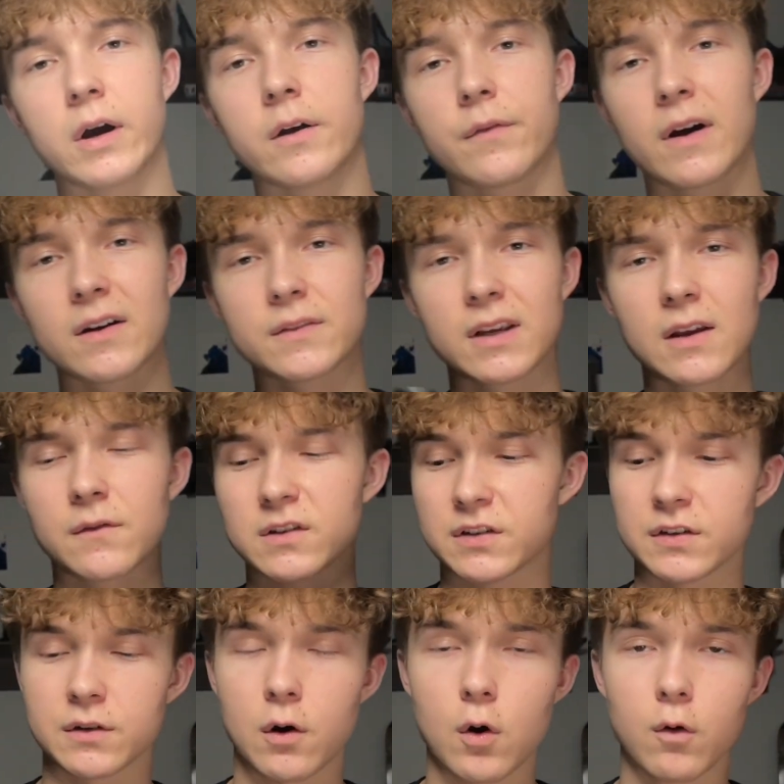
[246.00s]
if I have to give
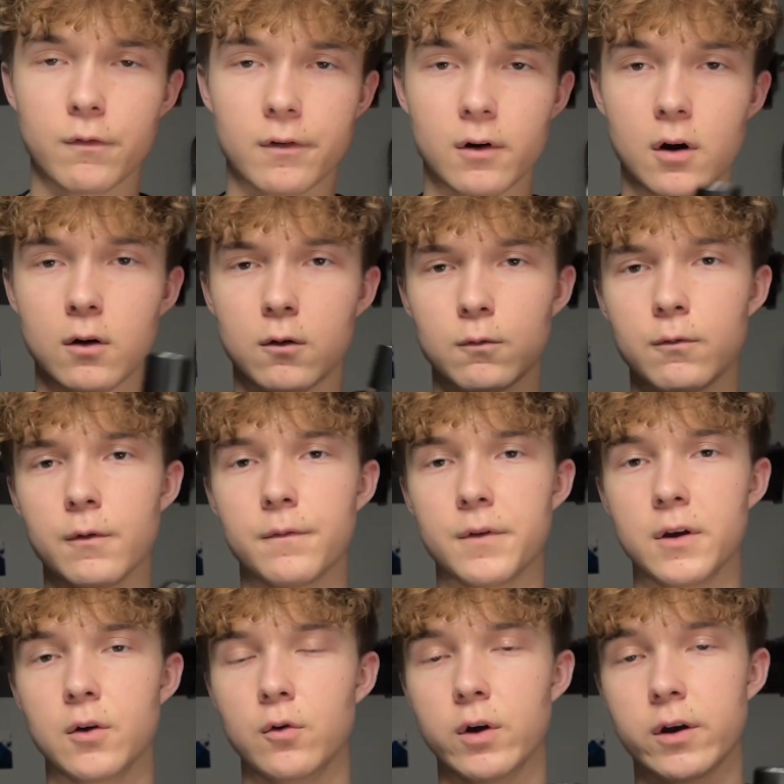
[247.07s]
this an overall
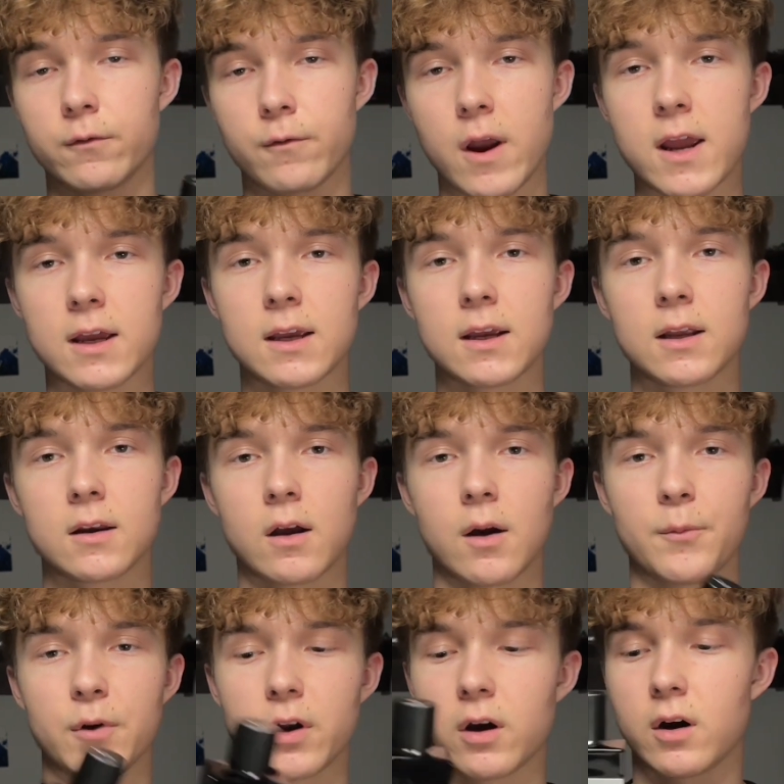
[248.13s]
review and ranking,
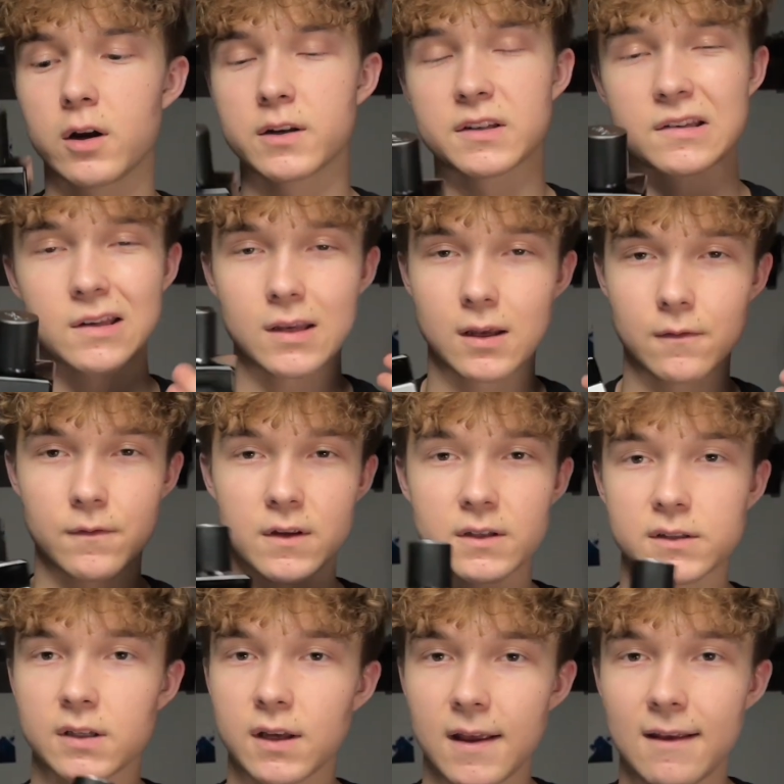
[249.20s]
I'm gonna honestly give
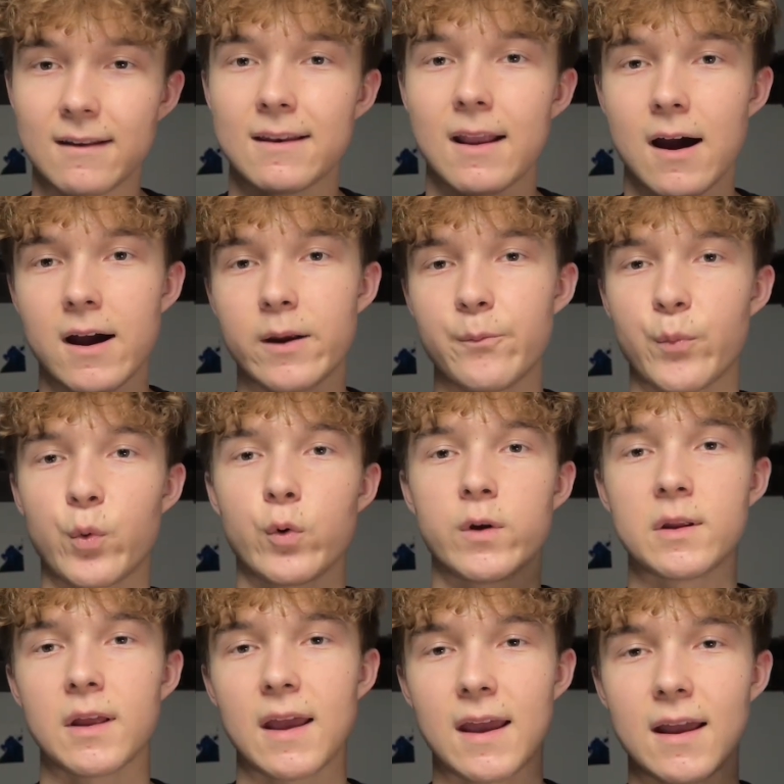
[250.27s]
this a
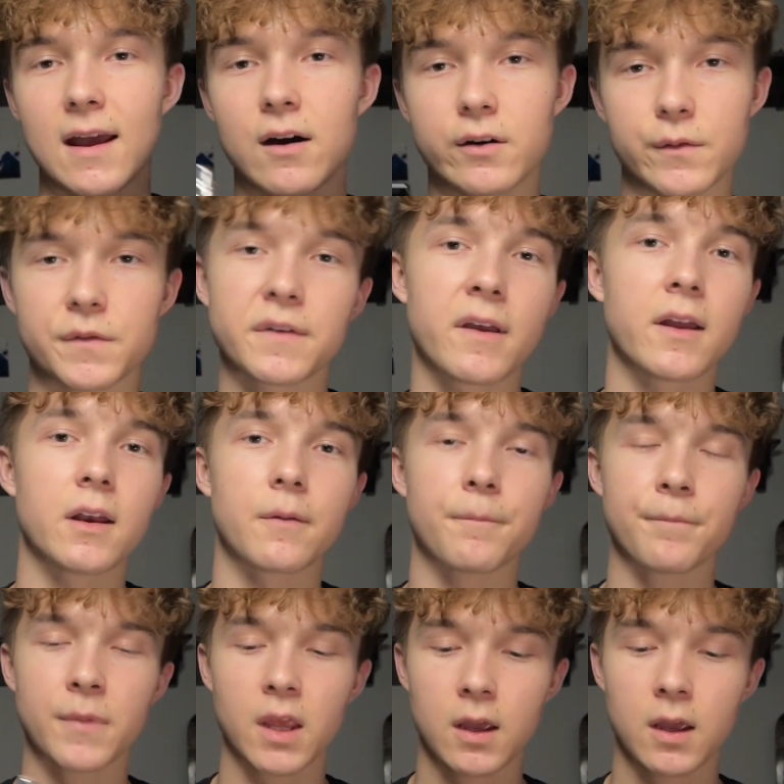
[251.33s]
9.8 out of 10.